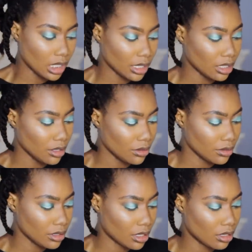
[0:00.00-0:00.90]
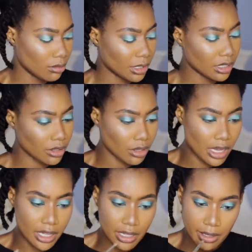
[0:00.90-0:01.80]
And I use another
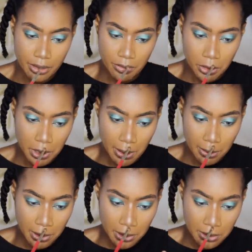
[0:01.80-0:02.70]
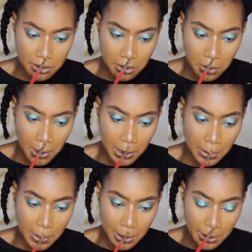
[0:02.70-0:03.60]
highlight over top of this. It's a
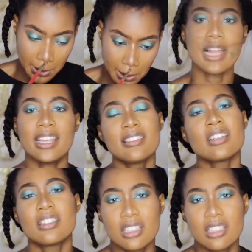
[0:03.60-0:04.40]
grainy one because I like to